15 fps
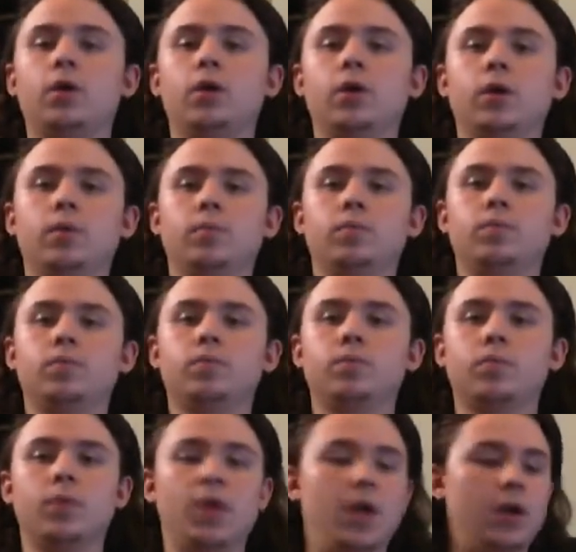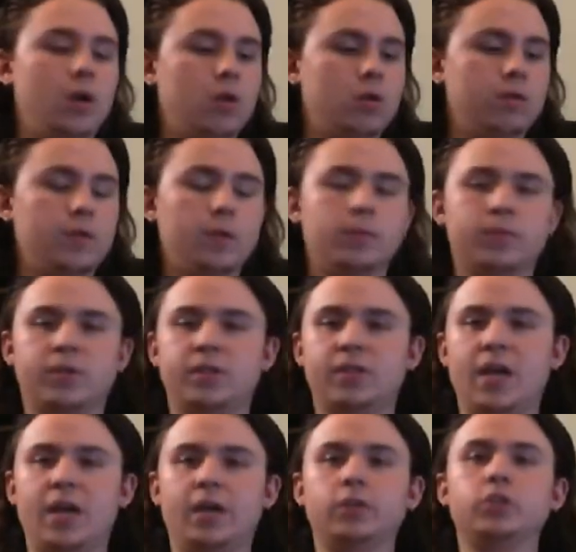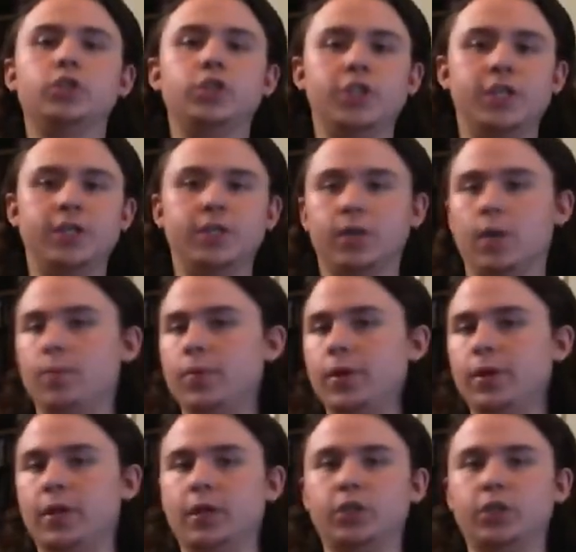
And all of them say G something,